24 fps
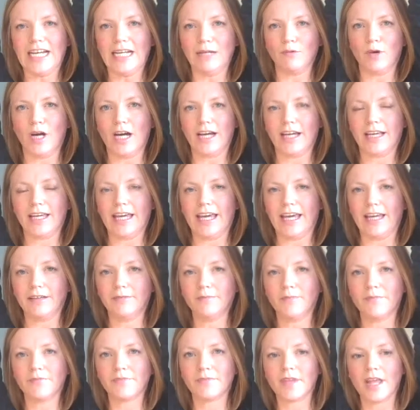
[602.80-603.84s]
really
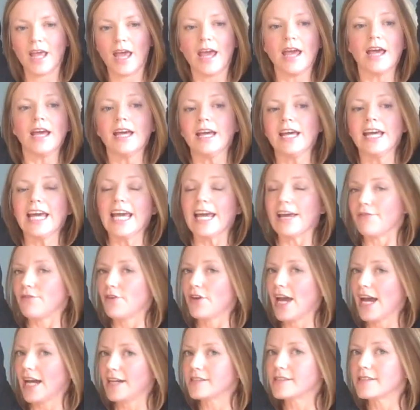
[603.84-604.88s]
working. If
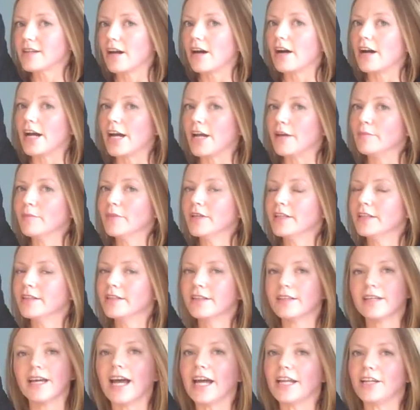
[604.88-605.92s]
you had time
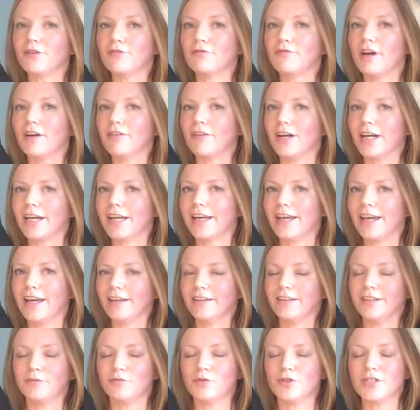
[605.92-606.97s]
and you felt like
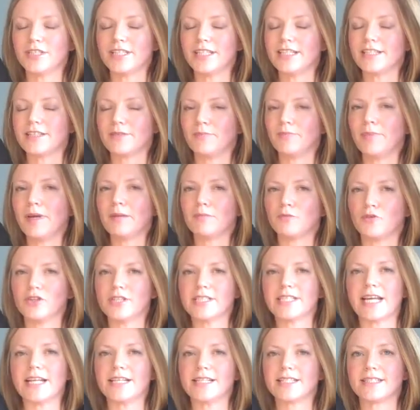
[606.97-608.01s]
it, you wanted a bit more
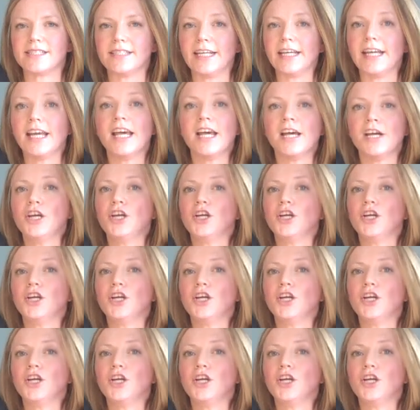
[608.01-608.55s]
intensity,